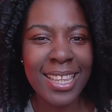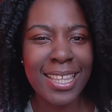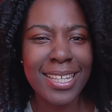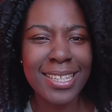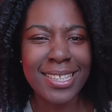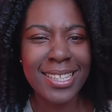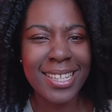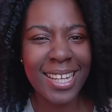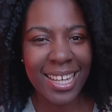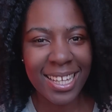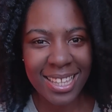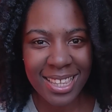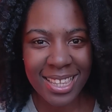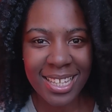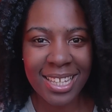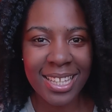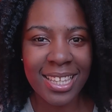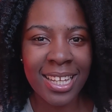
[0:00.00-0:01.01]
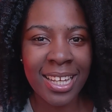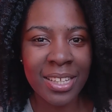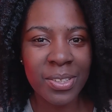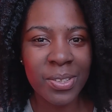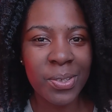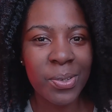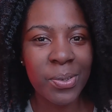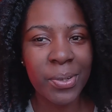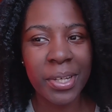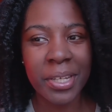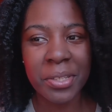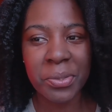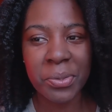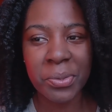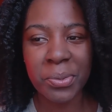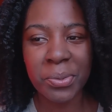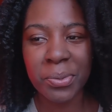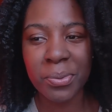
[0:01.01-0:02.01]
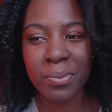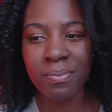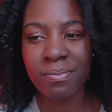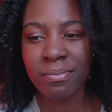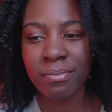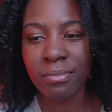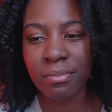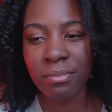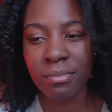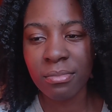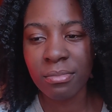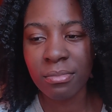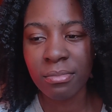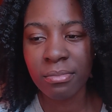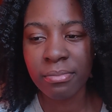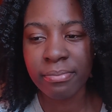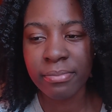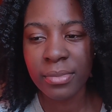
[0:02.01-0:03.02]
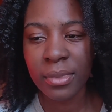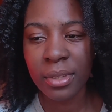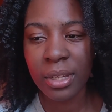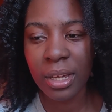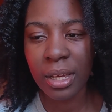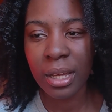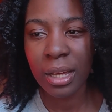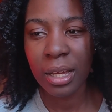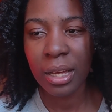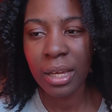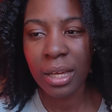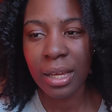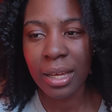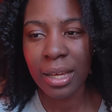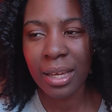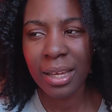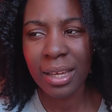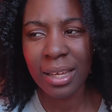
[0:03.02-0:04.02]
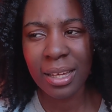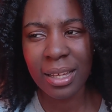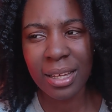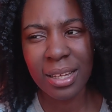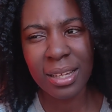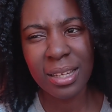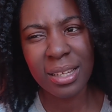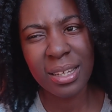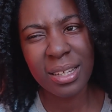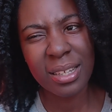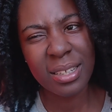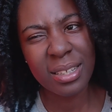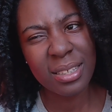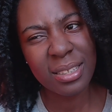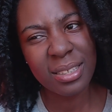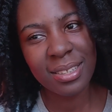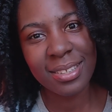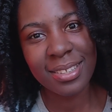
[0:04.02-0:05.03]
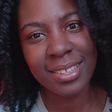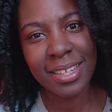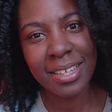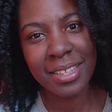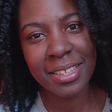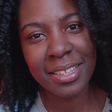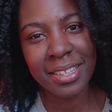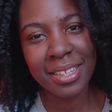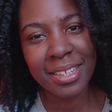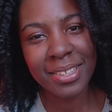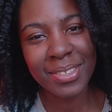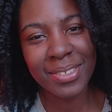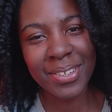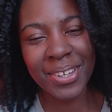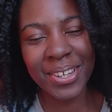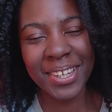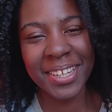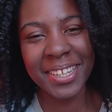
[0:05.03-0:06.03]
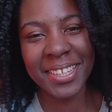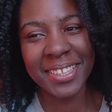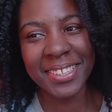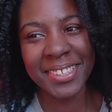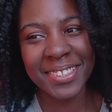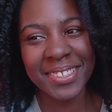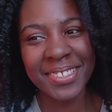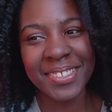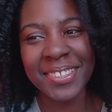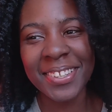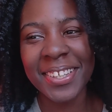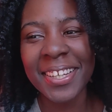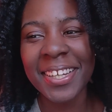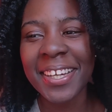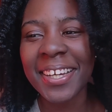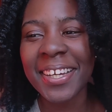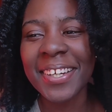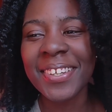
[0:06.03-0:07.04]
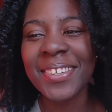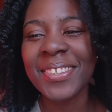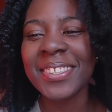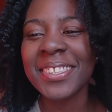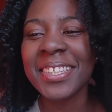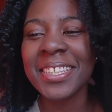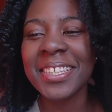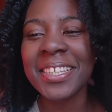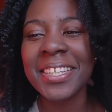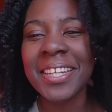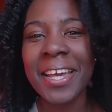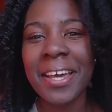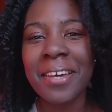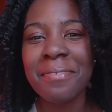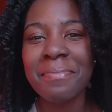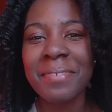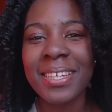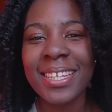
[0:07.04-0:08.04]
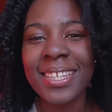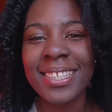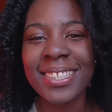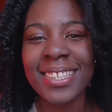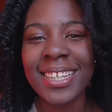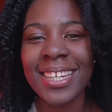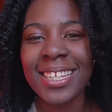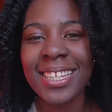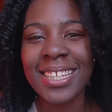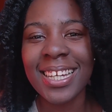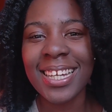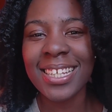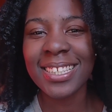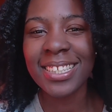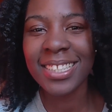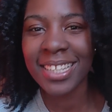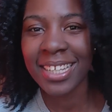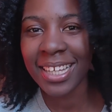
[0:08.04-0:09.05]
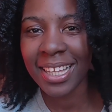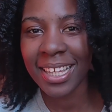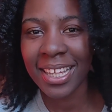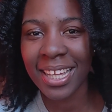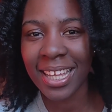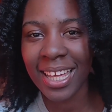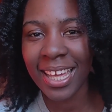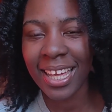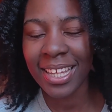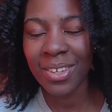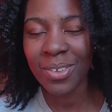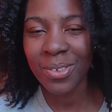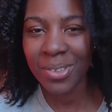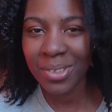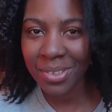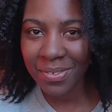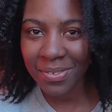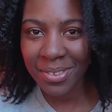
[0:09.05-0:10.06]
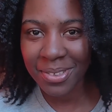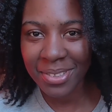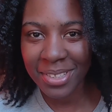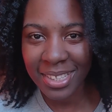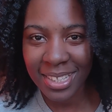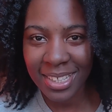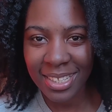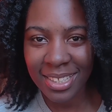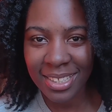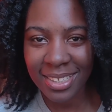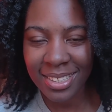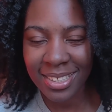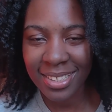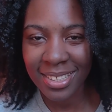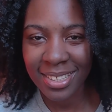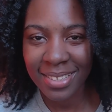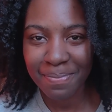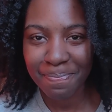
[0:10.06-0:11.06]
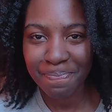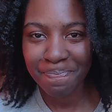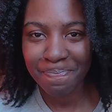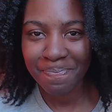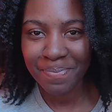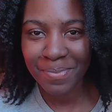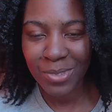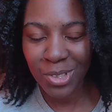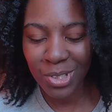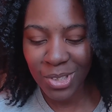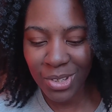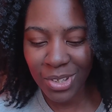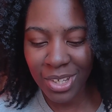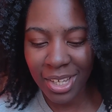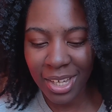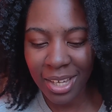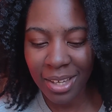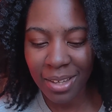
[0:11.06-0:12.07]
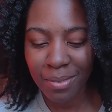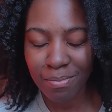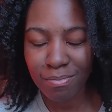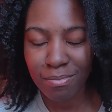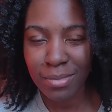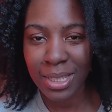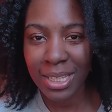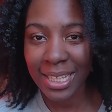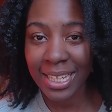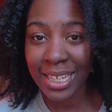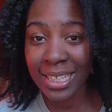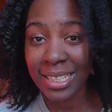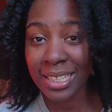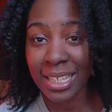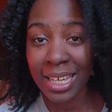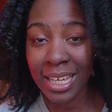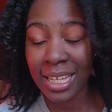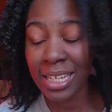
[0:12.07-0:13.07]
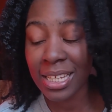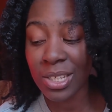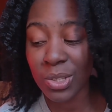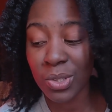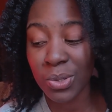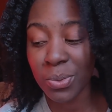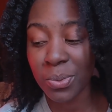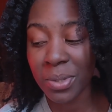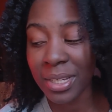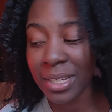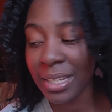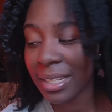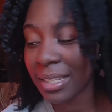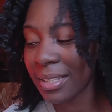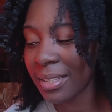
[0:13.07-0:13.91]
there's nothing that's going to uh, there's nothing that's going to cause any damage, any tension, and all of those things. So yeah, let's get into it.